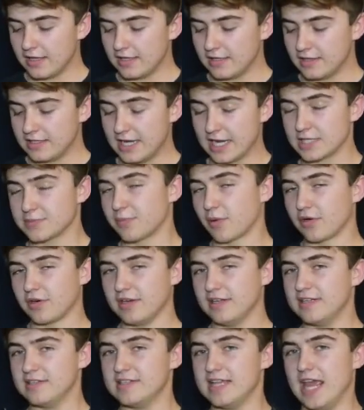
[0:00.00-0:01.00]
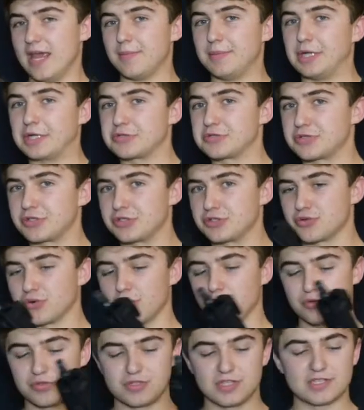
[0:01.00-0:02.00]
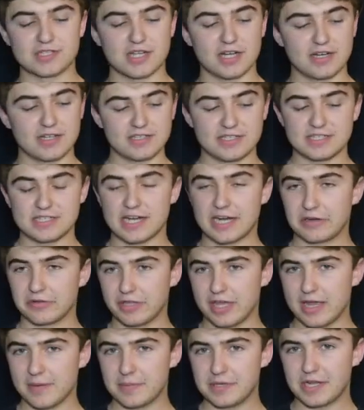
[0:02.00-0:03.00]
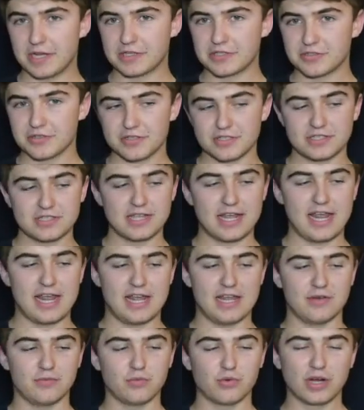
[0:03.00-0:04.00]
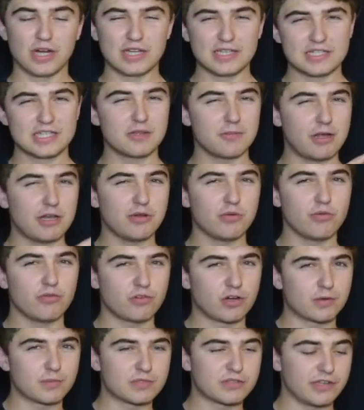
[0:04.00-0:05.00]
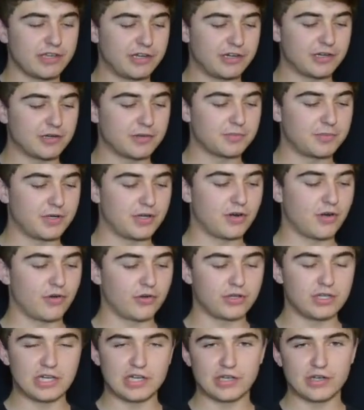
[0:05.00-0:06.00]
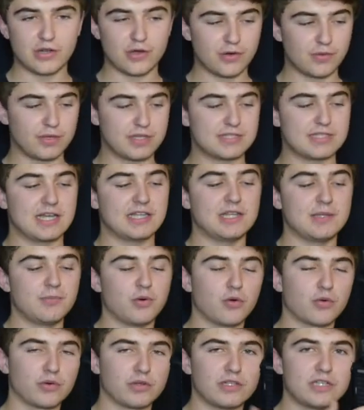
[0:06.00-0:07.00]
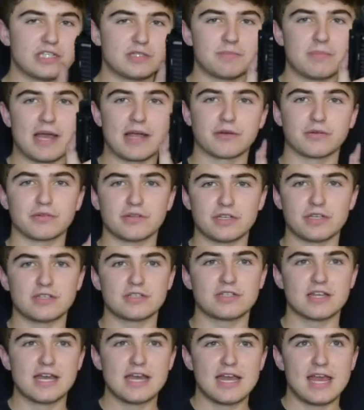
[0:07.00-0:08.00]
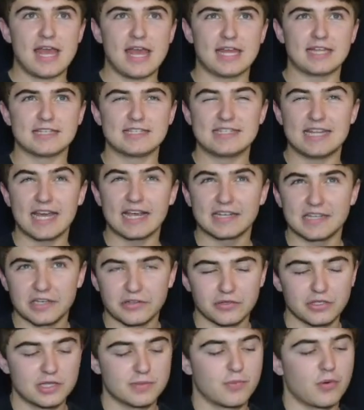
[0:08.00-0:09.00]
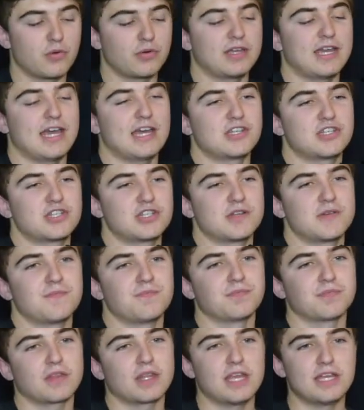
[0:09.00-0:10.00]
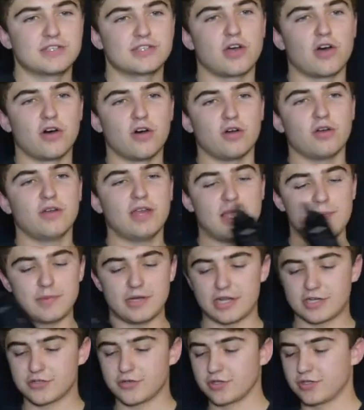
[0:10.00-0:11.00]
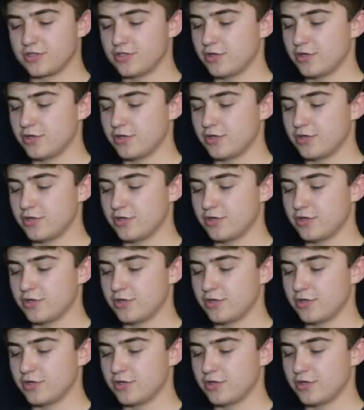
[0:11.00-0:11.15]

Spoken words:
The next part is ambidextrous controls. This gun is entirely ambidextrous, and we'll get into the manual of arms later, but all you need to know is that the bolt release, mag release, and technically the bolt catch is all ambidextrous.